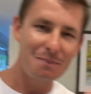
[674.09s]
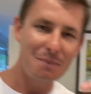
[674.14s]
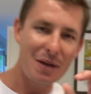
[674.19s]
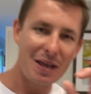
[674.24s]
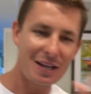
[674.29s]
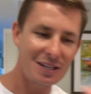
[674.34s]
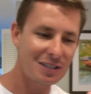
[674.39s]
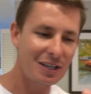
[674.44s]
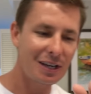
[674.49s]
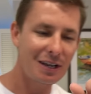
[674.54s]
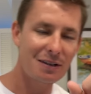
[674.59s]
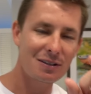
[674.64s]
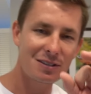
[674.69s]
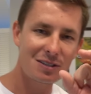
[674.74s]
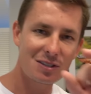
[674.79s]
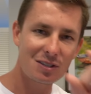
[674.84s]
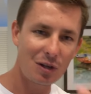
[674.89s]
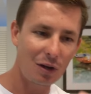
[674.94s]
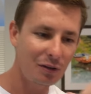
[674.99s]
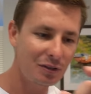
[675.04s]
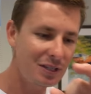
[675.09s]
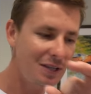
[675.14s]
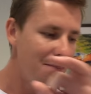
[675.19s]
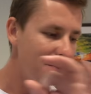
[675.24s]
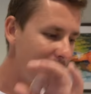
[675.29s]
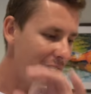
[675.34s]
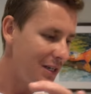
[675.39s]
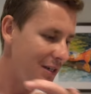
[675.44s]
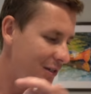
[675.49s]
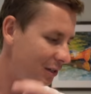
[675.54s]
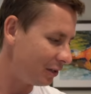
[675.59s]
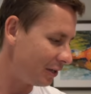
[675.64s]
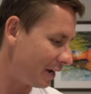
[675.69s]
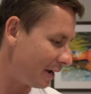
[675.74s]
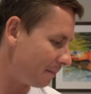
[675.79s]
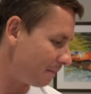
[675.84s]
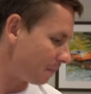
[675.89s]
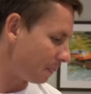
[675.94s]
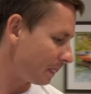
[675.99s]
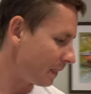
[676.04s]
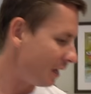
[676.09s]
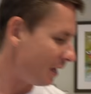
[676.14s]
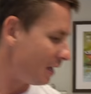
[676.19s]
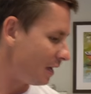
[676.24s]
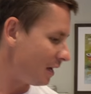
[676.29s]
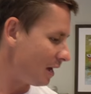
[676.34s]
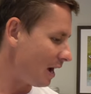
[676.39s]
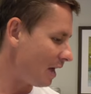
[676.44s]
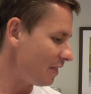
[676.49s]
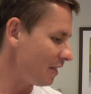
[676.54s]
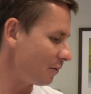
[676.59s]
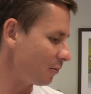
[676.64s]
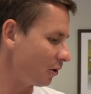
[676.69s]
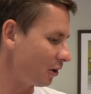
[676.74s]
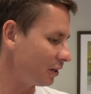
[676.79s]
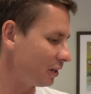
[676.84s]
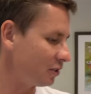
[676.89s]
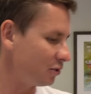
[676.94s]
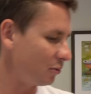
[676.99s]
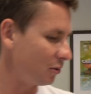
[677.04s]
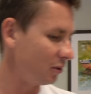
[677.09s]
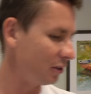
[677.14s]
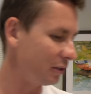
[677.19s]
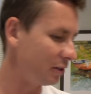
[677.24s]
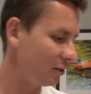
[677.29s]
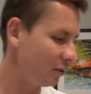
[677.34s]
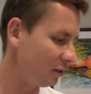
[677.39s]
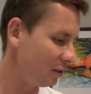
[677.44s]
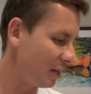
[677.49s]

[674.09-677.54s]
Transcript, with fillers: It's like a salty mini clam. Mm-hmm. And then we're gonna do a little